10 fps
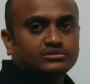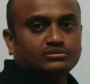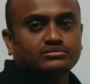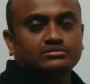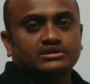
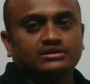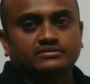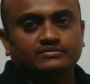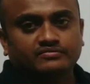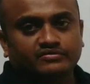So
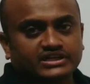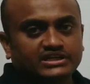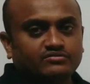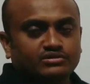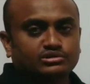what
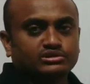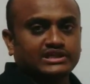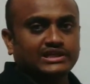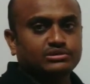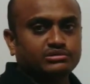I want to
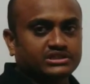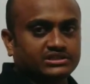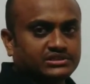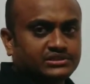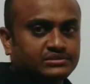tell you
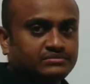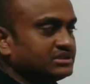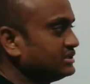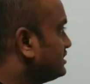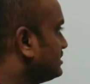here
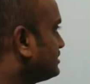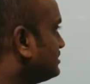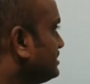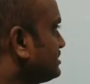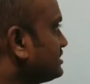is,
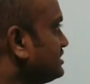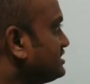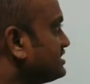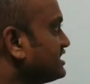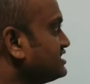this
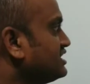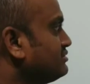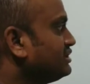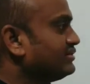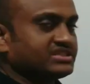is an
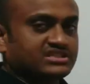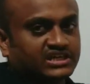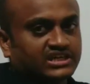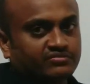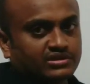example of a
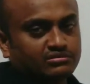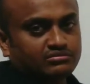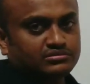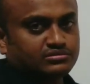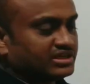sine wave.